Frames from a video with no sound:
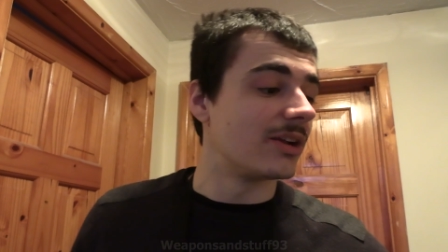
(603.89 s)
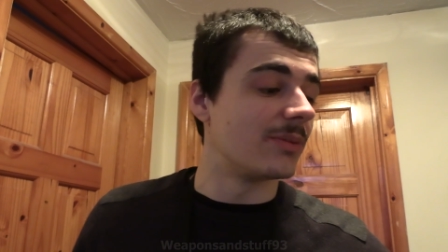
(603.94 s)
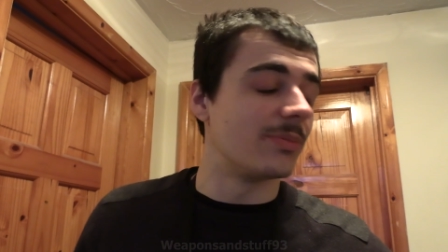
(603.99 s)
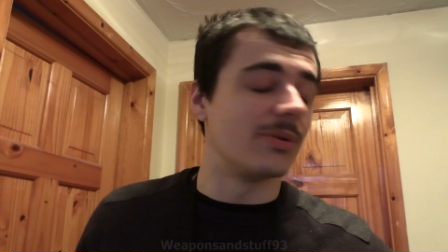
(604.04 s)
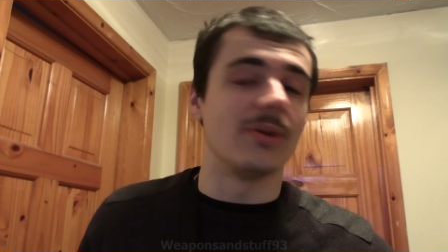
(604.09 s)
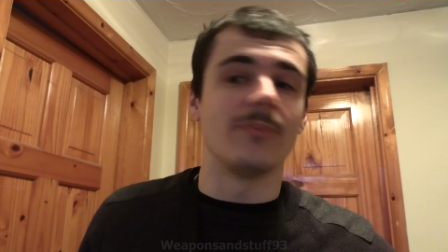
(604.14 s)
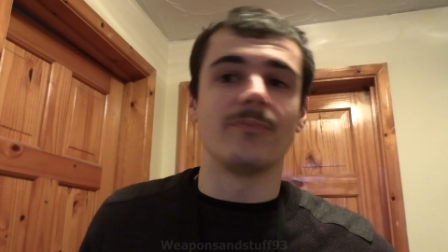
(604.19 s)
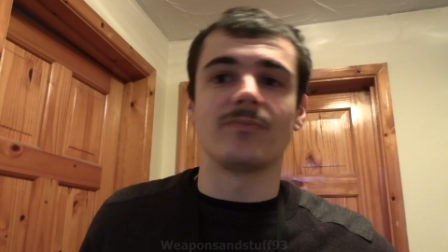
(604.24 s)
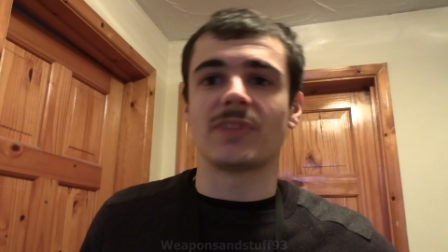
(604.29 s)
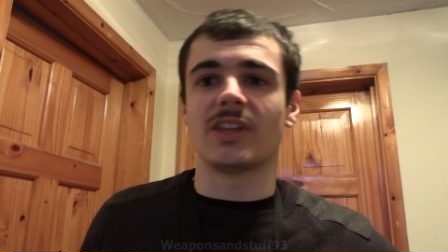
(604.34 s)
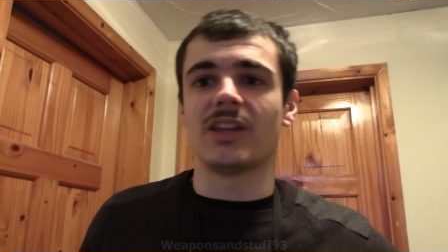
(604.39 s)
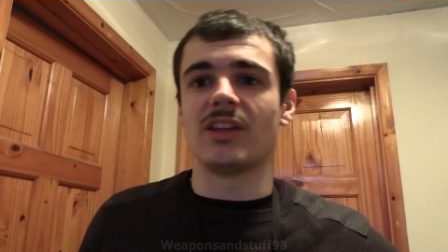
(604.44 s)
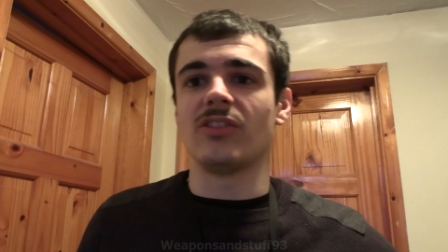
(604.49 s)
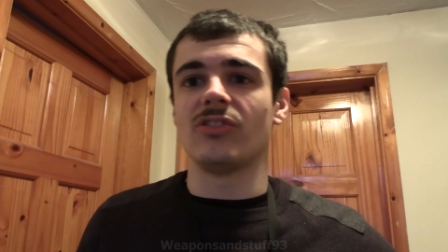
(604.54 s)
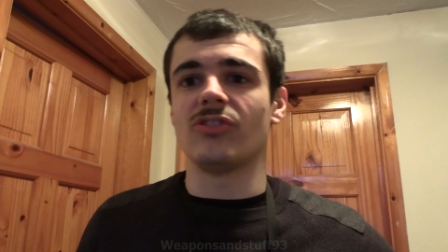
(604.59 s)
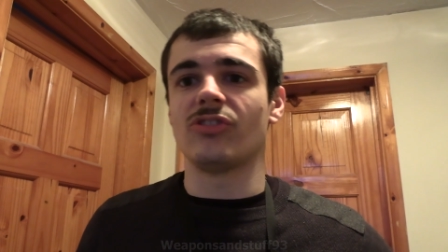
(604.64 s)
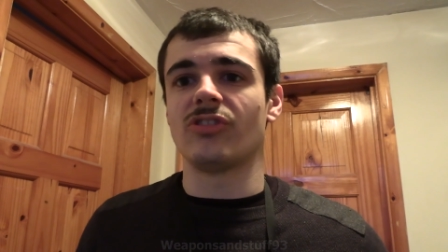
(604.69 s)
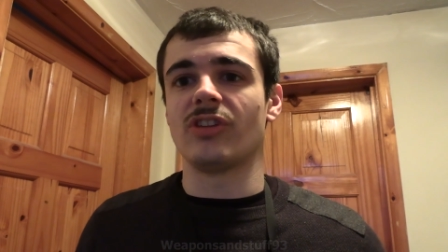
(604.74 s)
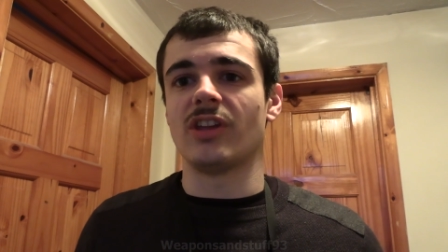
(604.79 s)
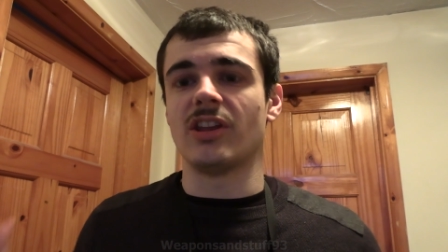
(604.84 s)
But
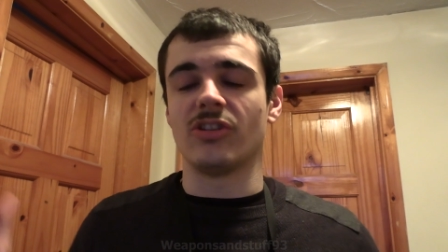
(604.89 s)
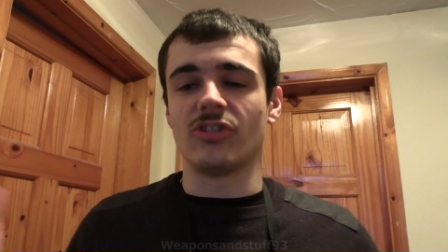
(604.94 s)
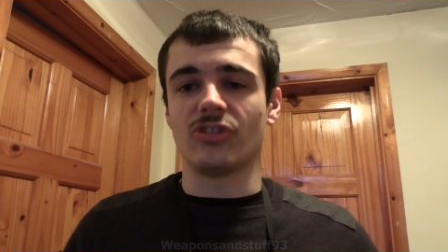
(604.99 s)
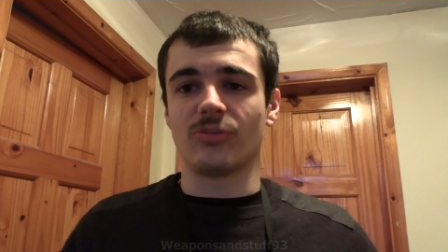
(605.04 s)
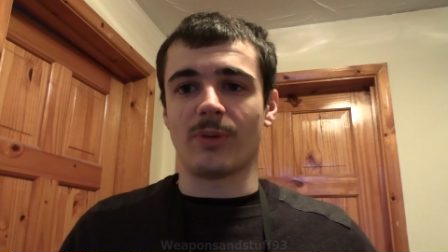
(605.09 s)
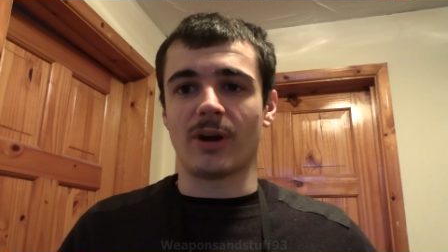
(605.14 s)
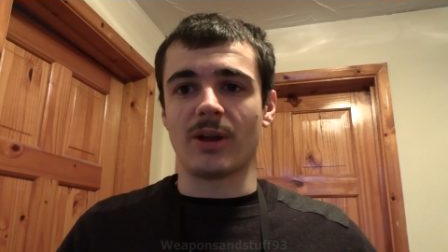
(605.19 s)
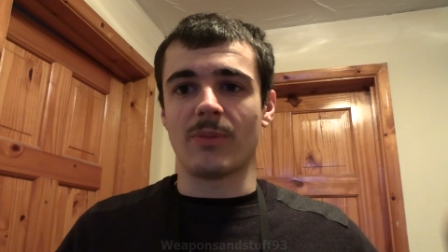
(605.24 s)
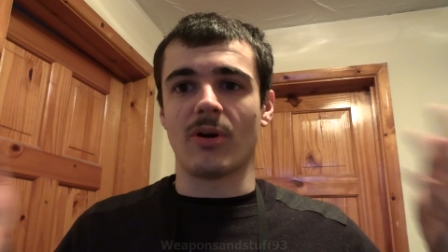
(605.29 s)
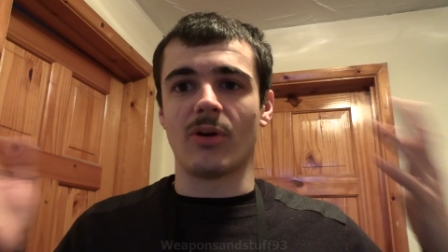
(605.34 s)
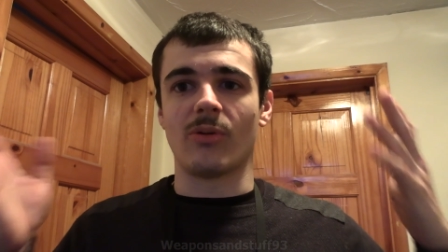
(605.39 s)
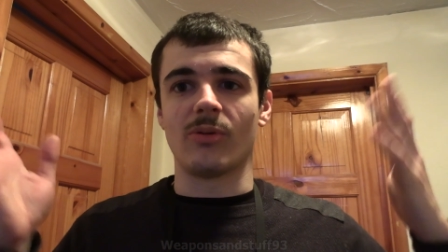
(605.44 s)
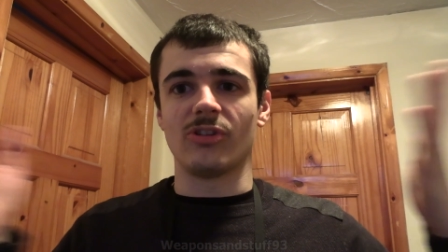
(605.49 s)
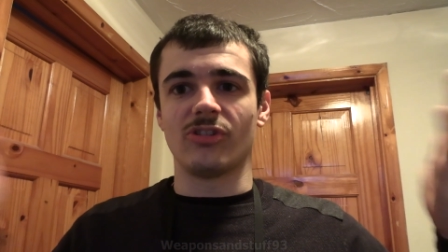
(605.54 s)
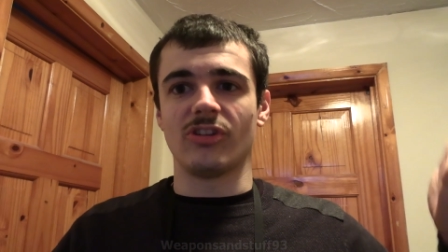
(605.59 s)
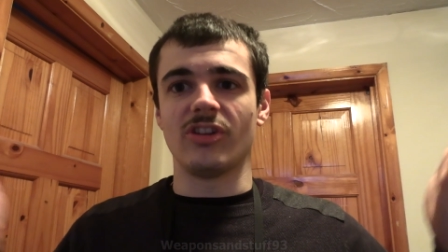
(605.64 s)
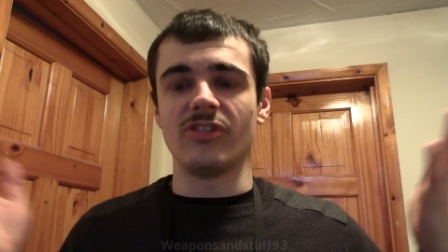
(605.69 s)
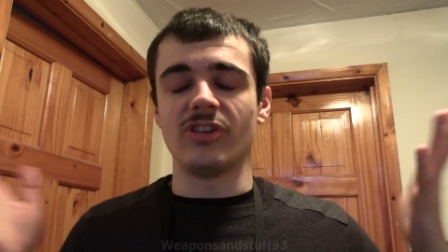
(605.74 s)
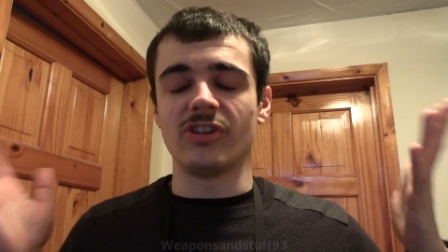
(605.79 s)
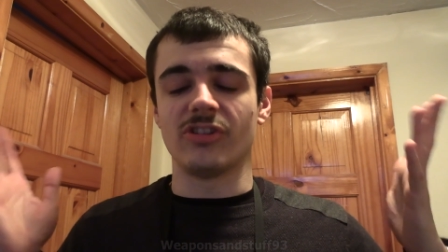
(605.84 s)
it's in the spray bottle,
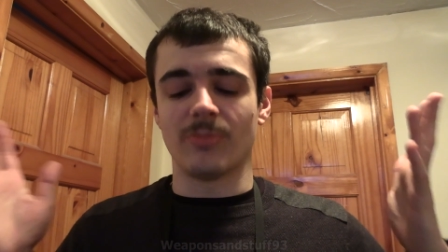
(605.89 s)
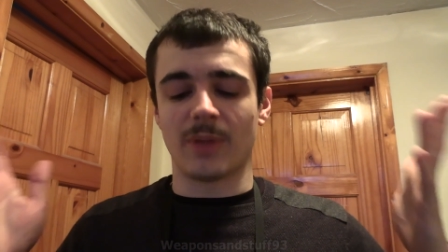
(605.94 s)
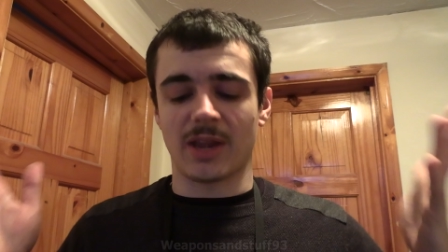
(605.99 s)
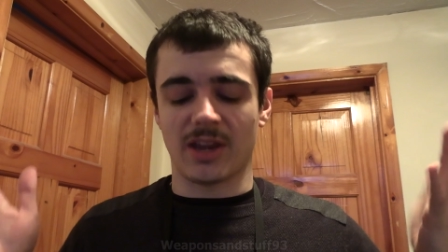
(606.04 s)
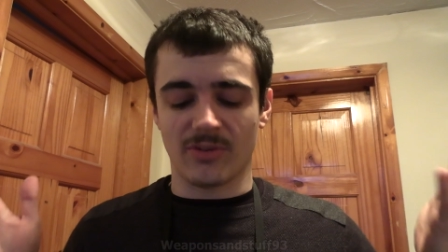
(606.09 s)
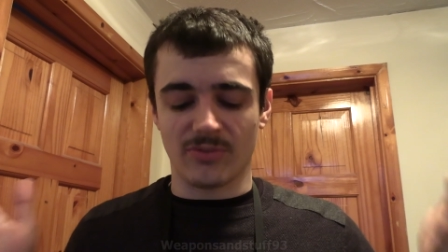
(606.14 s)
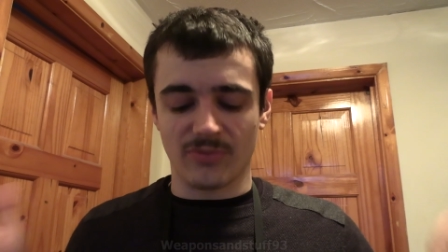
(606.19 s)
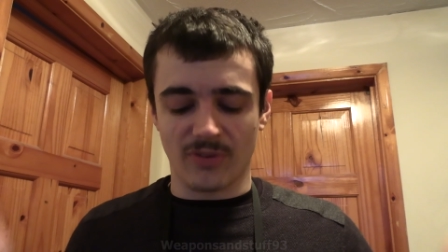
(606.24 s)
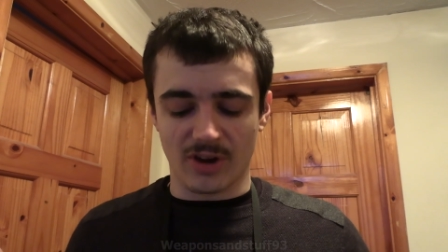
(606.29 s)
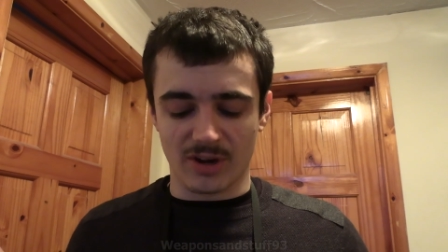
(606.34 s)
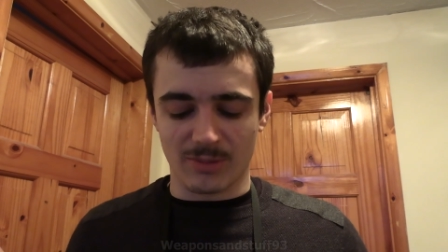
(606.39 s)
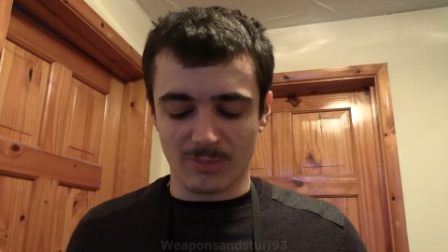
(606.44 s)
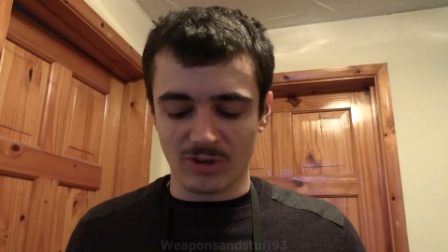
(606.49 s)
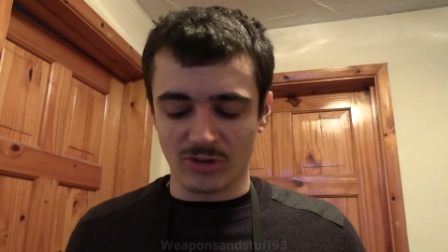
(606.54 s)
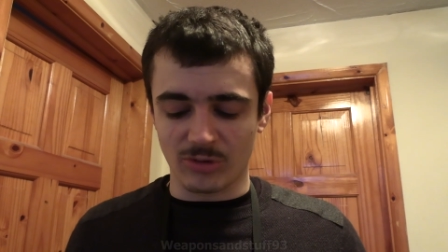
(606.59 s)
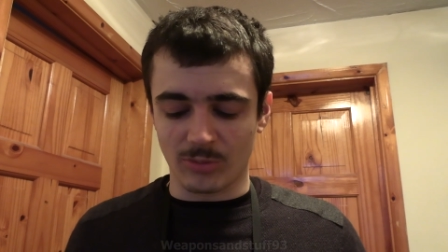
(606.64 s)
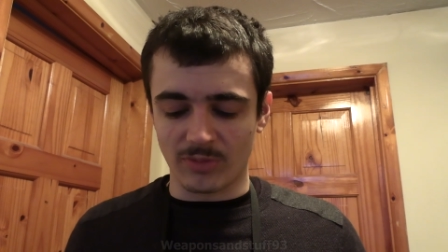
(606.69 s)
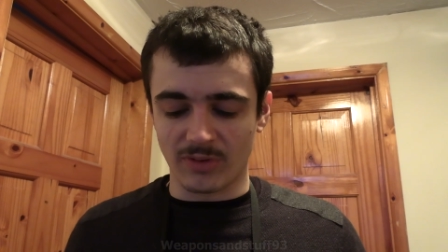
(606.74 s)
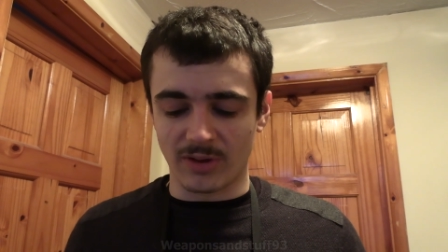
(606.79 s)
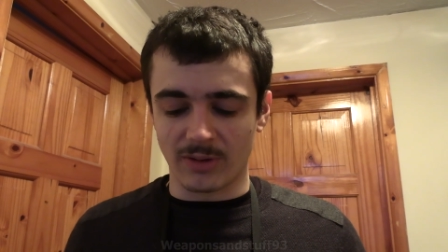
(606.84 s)
it's easy to make a fine
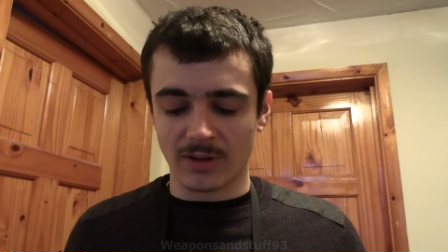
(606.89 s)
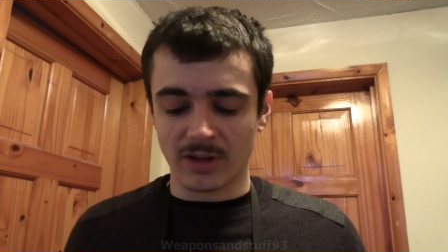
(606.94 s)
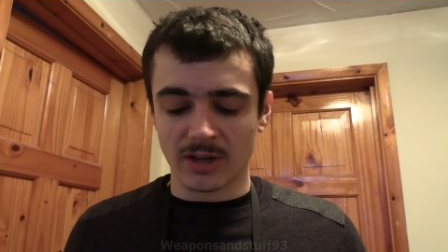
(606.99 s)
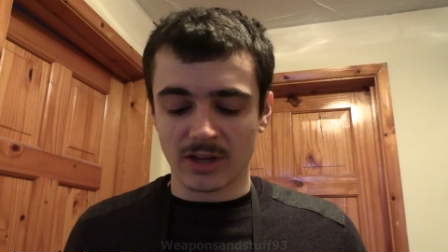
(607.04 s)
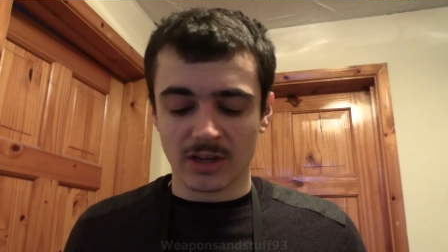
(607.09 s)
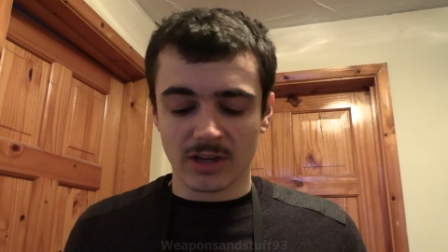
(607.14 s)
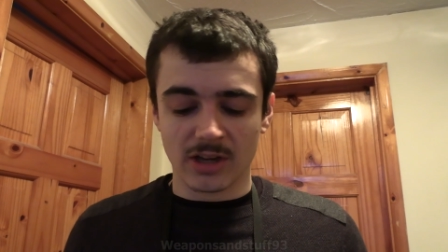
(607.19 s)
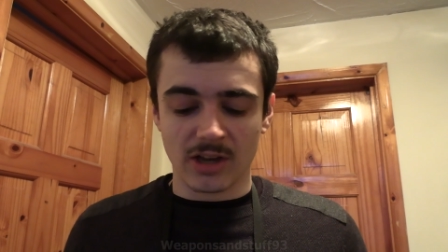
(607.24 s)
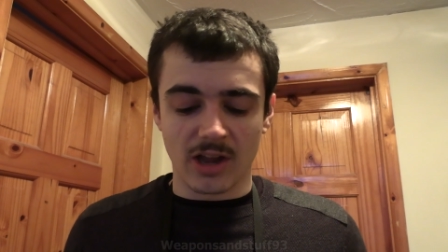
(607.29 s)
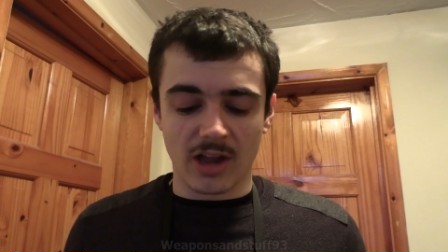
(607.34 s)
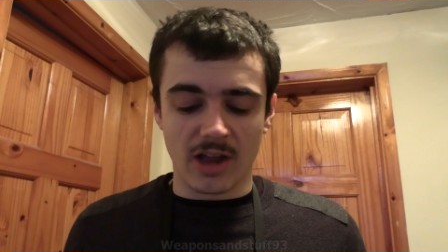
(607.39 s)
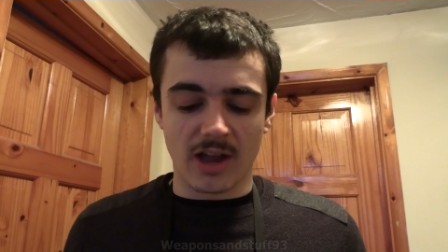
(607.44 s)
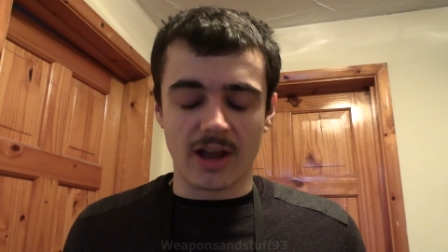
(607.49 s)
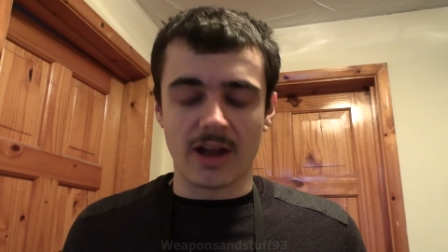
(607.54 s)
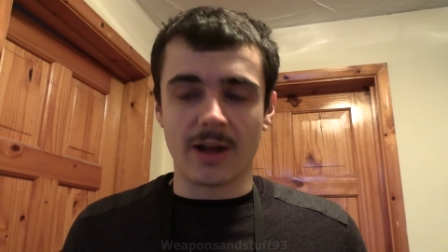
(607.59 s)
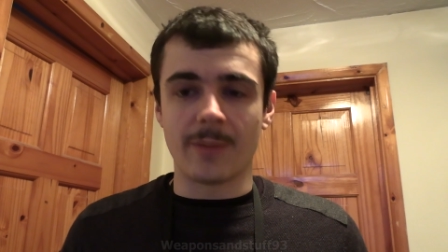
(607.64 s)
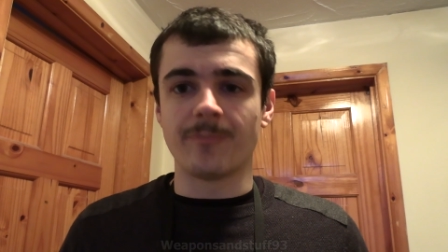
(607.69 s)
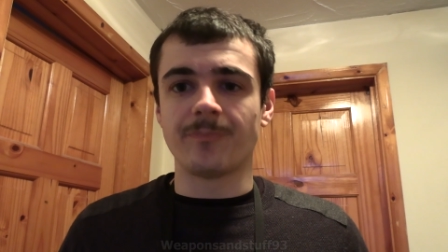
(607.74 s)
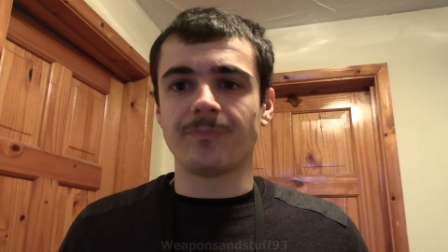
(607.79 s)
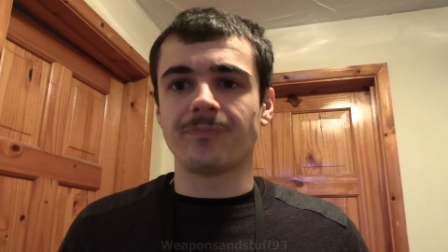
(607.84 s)
mist with it.
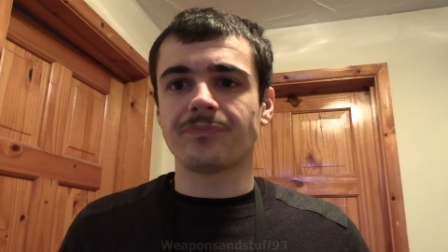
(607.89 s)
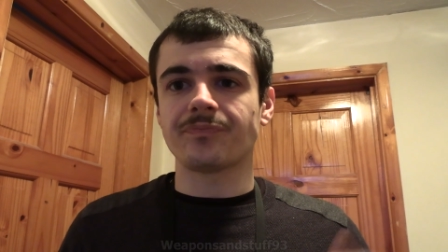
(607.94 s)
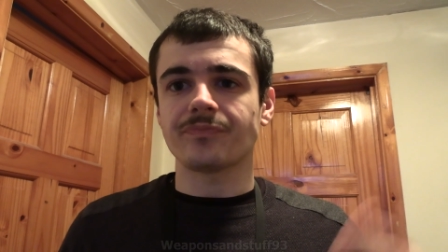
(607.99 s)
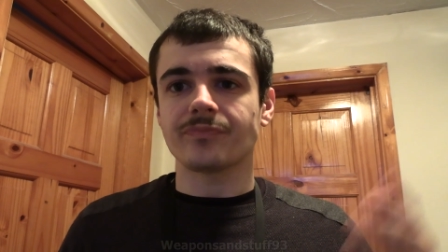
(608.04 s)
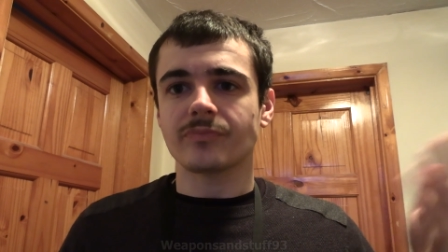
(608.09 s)
Um,